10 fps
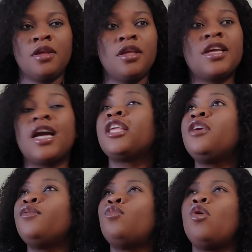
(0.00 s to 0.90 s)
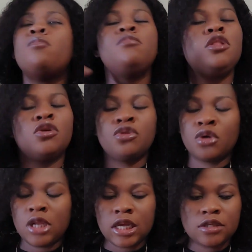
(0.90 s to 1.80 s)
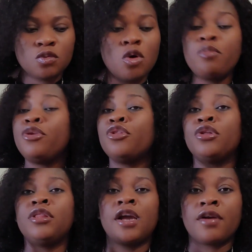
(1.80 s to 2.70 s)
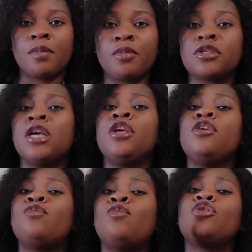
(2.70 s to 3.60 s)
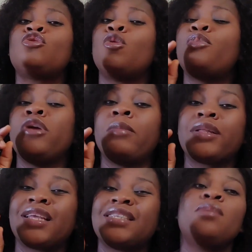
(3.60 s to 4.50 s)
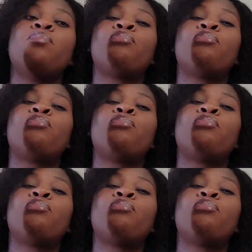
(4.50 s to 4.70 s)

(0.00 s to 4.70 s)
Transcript: He can give you $1 million, 1 million naira, but once you open your mouth and say,